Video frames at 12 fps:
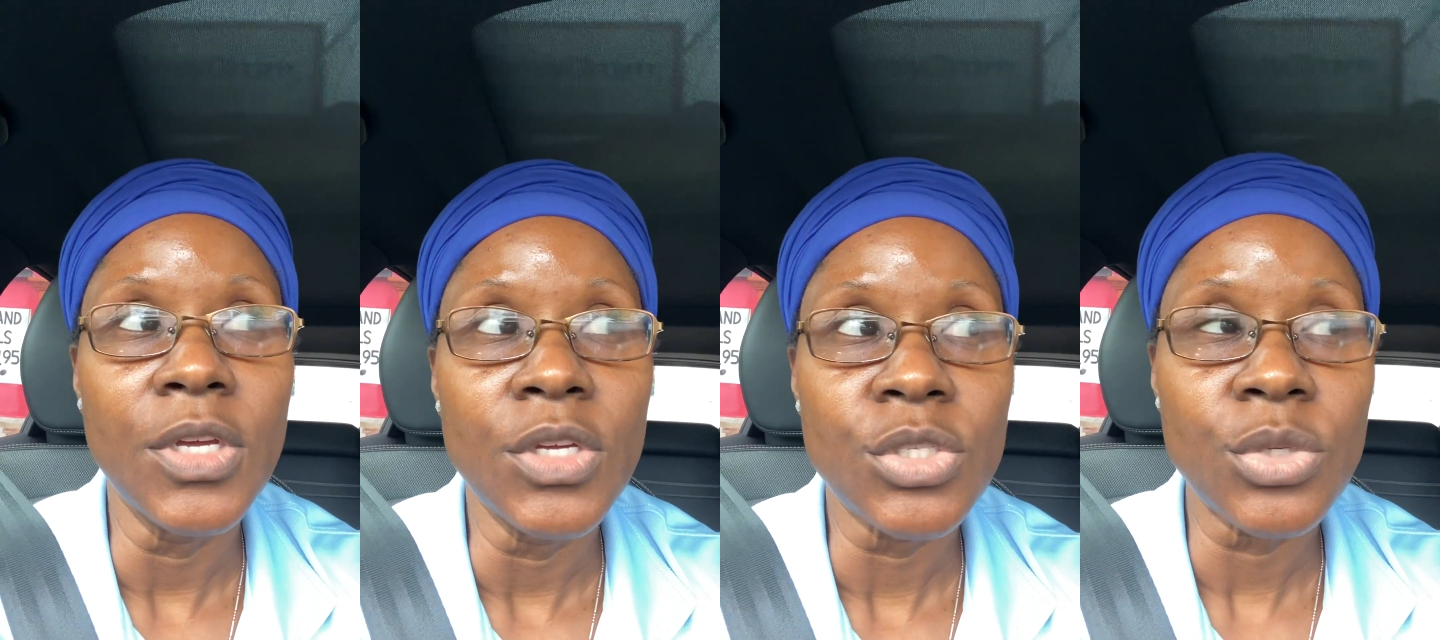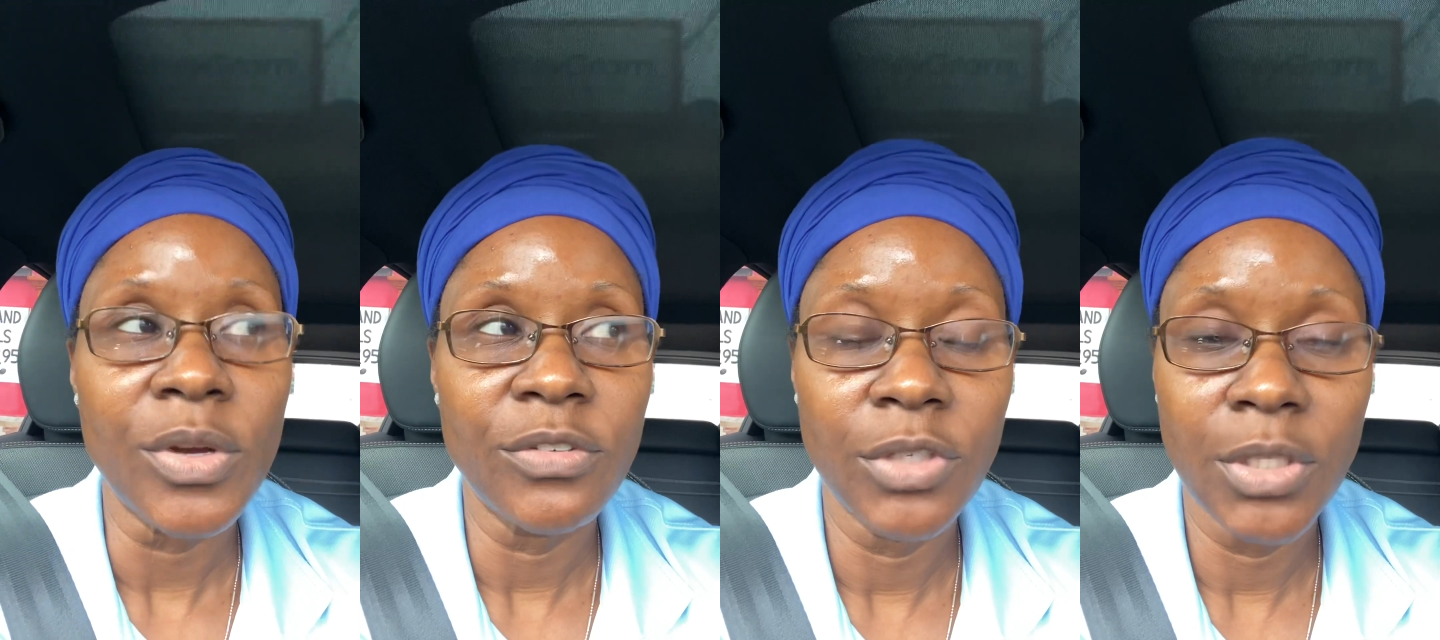So
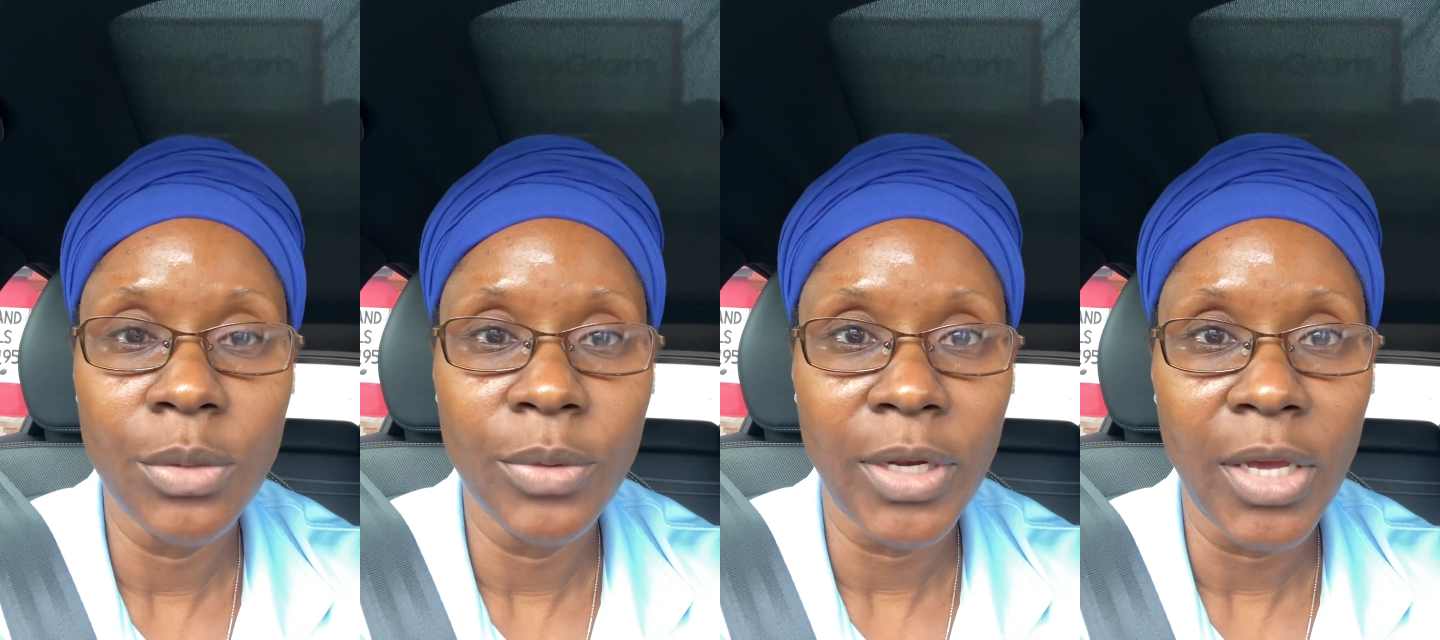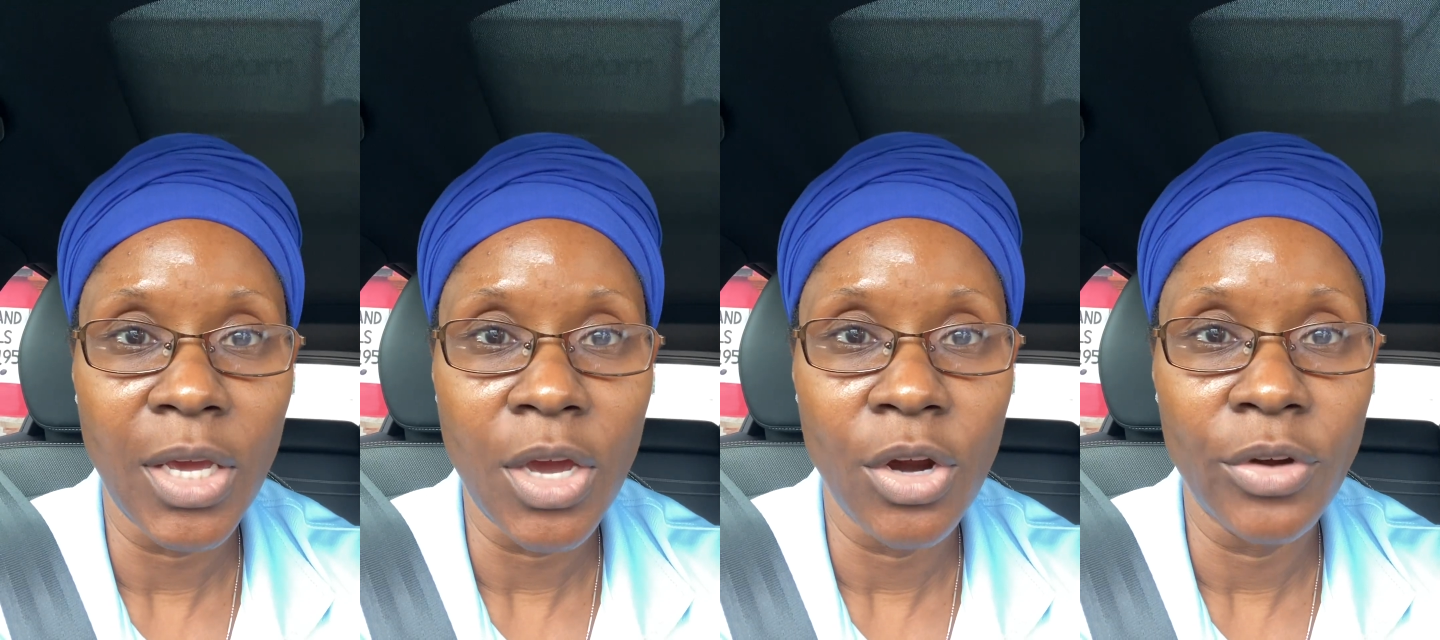I really want to
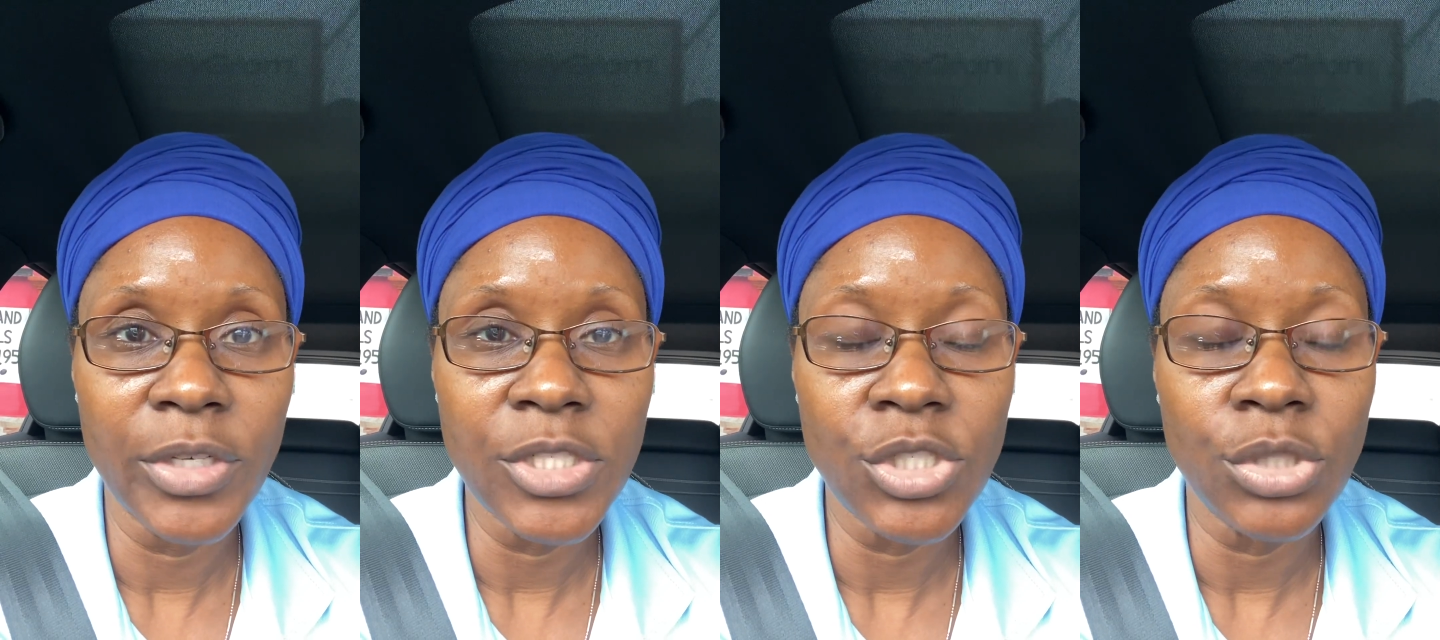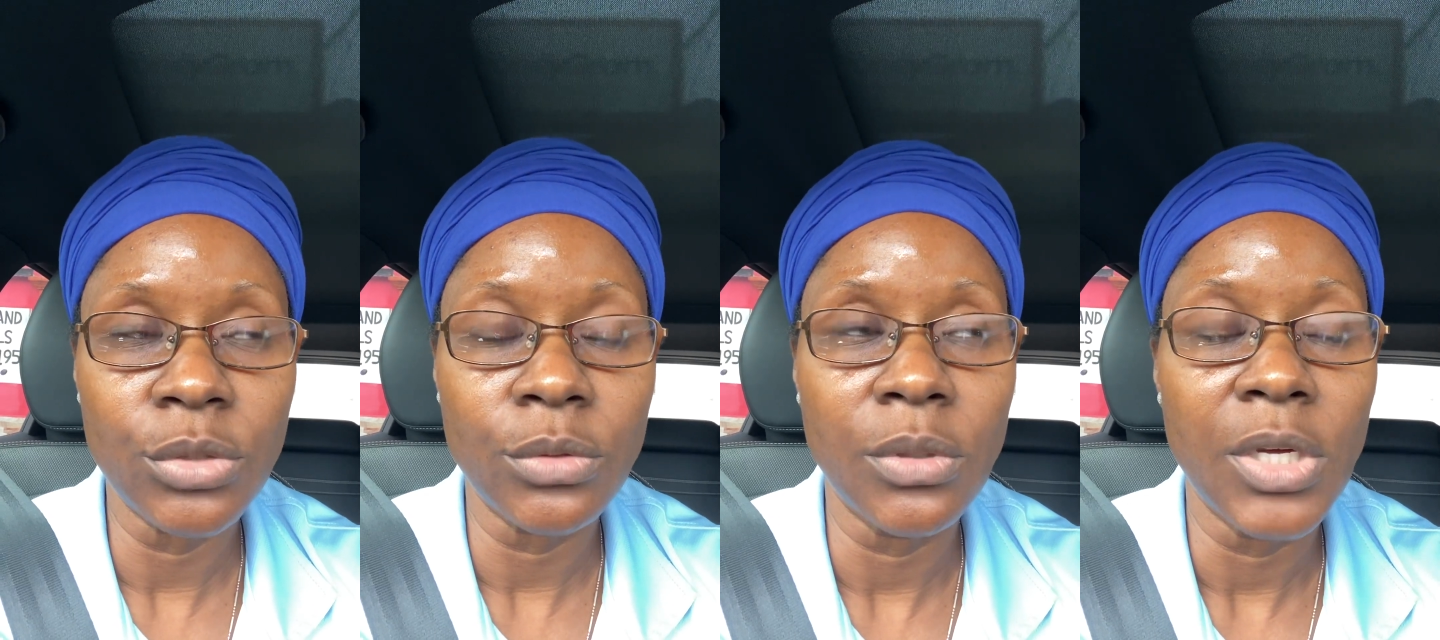encourage
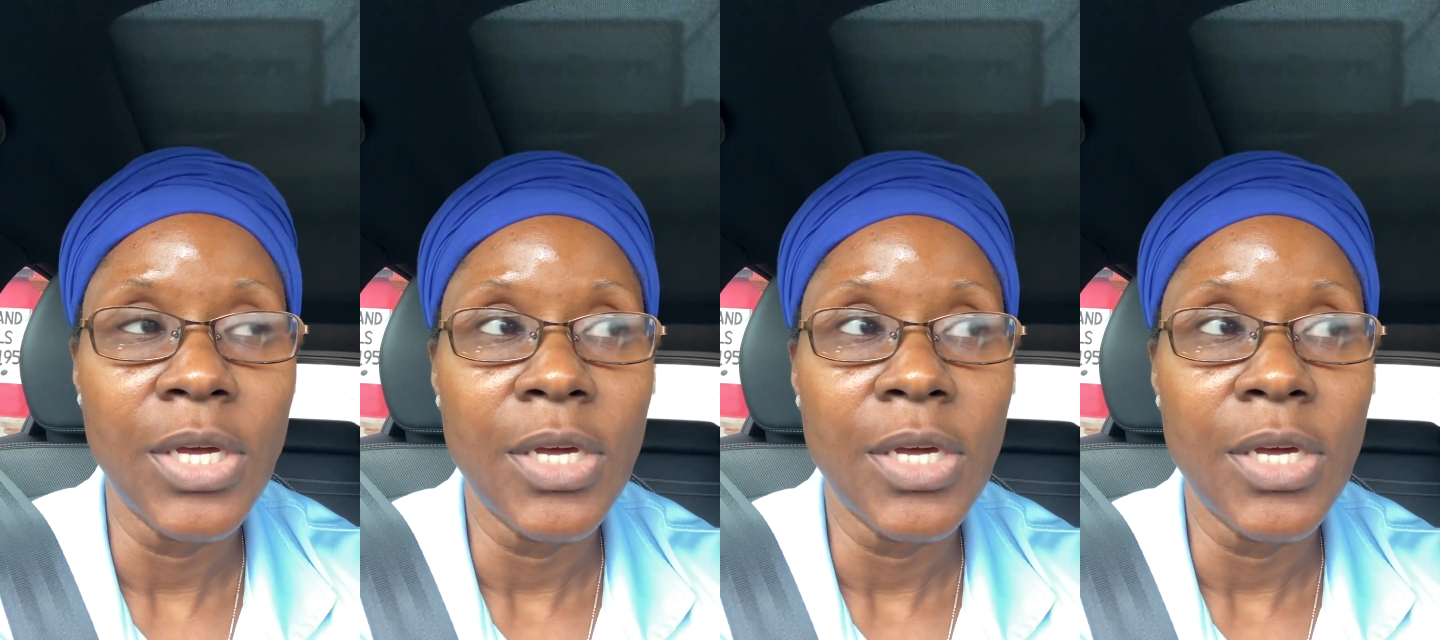you